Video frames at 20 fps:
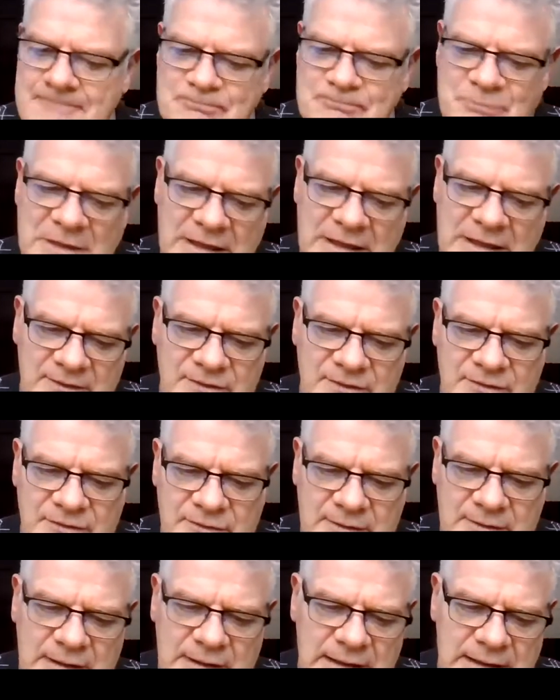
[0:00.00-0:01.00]

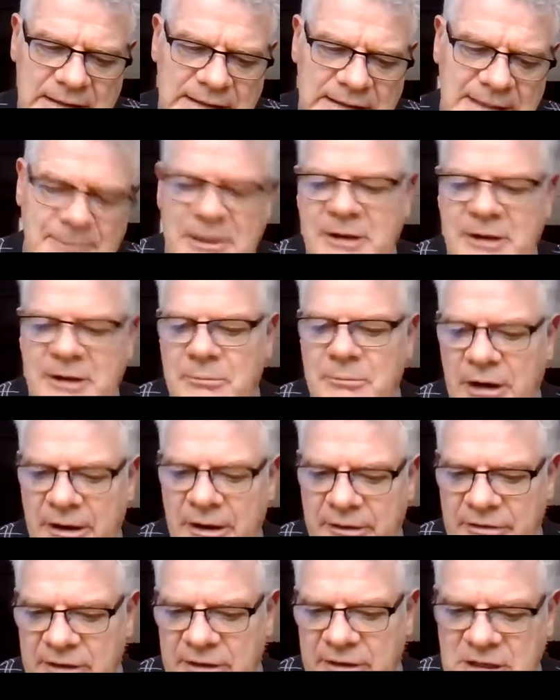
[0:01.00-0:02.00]
it's limited by
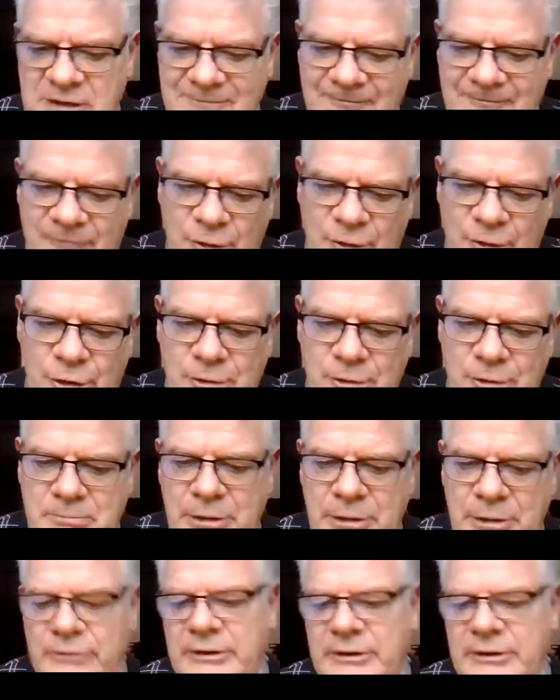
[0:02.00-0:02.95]
the converter built